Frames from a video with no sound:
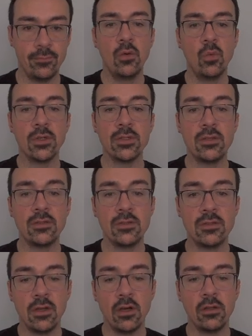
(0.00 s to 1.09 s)
Once this is
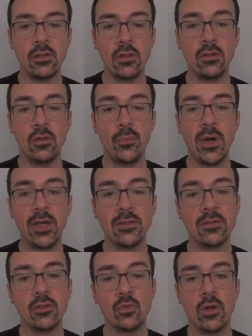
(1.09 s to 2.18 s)
done, the bytes
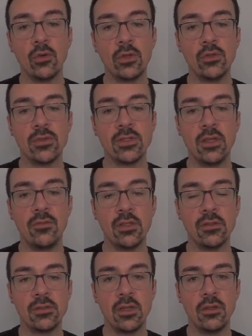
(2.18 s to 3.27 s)
that we are going to save in
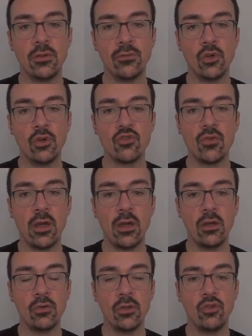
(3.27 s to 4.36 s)
state of the contract are
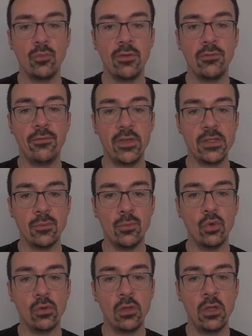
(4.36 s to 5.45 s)
going to be
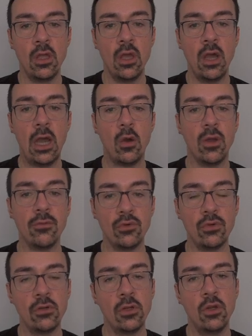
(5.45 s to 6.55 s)
visible.
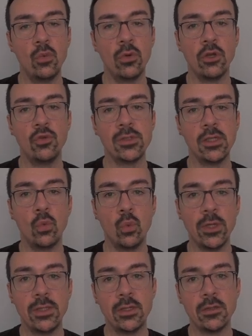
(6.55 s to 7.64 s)
However, we are using a
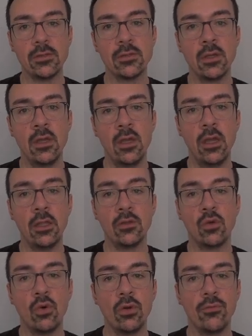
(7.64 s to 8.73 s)
witness, and the
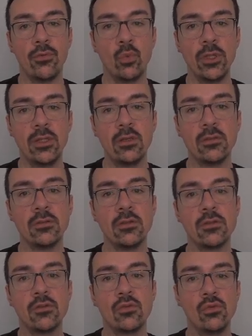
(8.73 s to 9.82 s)
goal of a witness
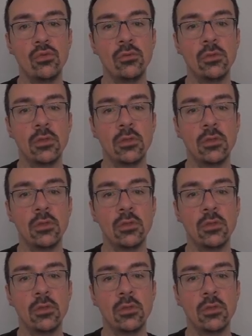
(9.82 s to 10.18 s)
is to